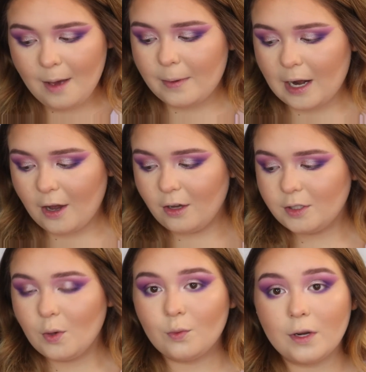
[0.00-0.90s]
But I
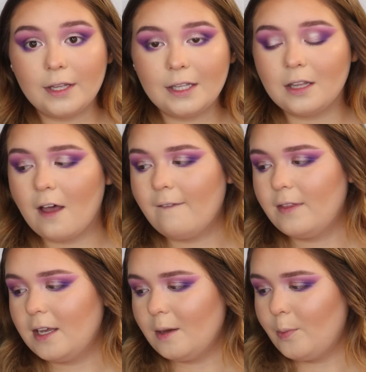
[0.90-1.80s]
also really love
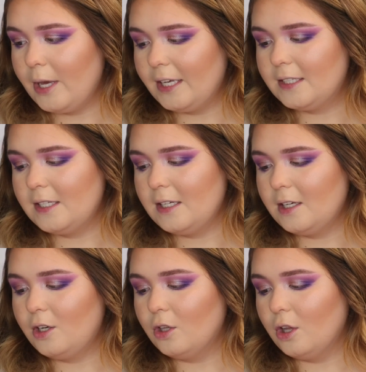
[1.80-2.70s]
the
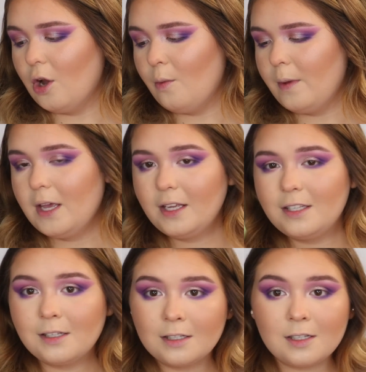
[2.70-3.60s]
Pixi Glow
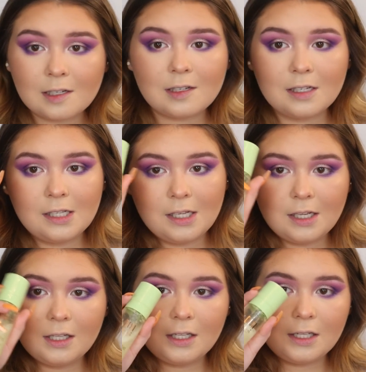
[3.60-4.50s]
Mist
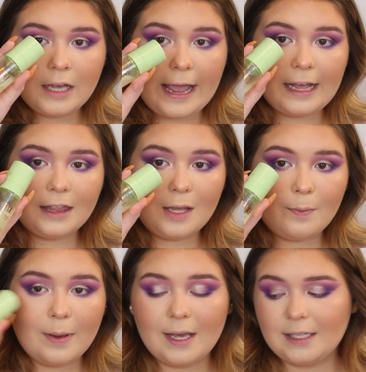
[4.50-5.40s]
and the
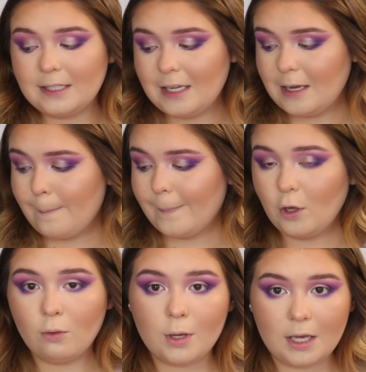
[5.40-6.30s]
Pixi
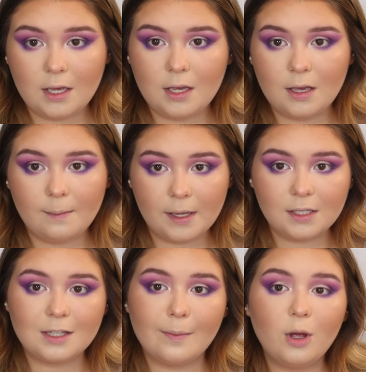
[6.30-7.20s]
Milky
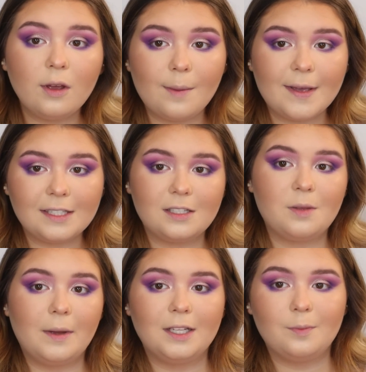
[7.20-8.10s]
Mist. The Milky Mist is
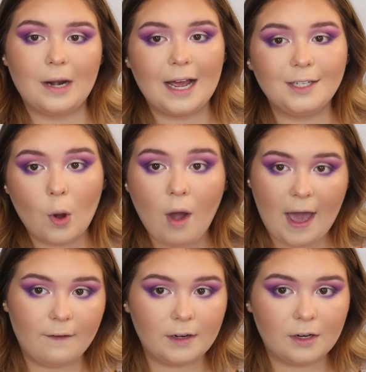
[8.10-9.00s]
the best, but I don't
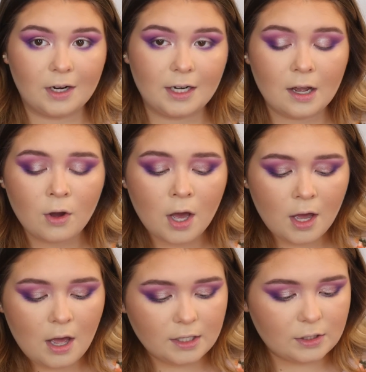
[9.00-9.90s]
have any right now,
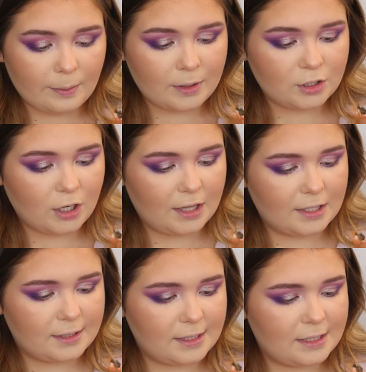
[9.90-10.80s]
so I'm going to try
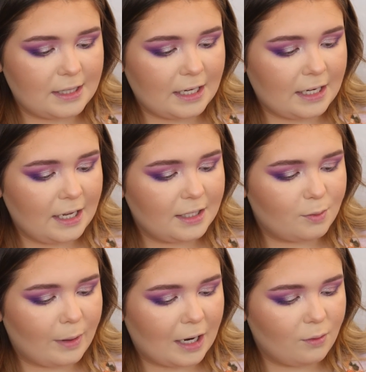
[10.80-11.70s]
this. This is the
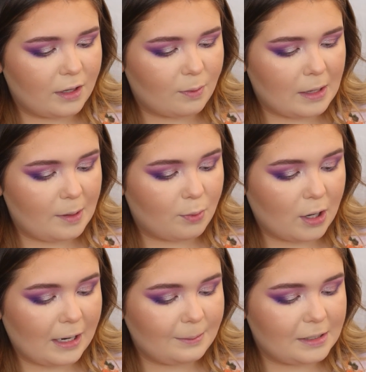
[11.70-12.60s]
NYX Bare With Me
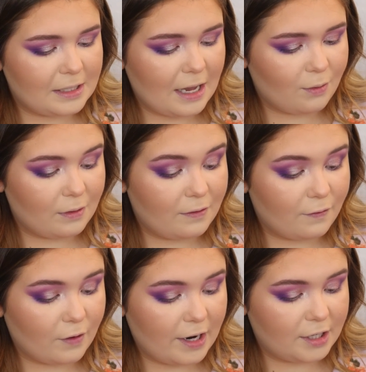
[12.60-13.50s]
Prime Set
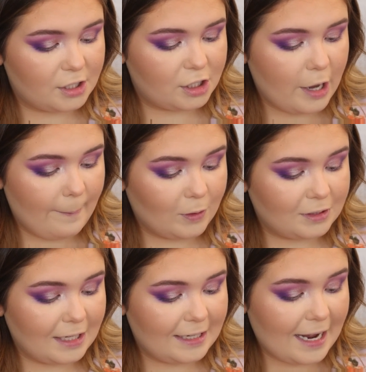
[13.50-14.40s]
Refresh
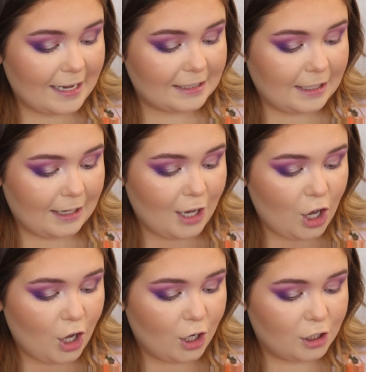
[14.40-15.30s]
Multitasking
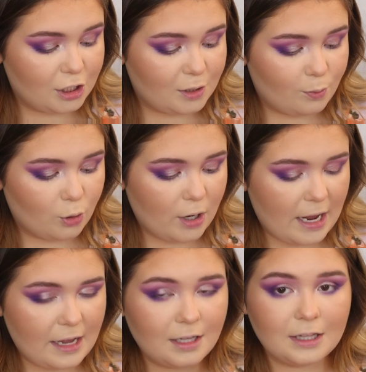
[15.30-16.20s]

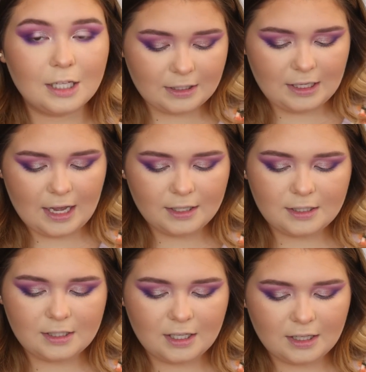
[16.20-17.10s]
Spray. Yes,
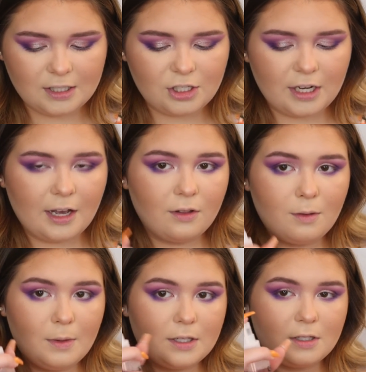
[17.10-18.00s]
let's check out
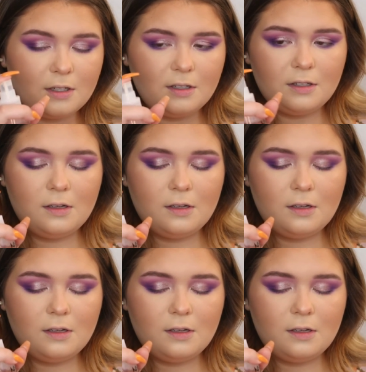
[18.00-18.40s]
the mister.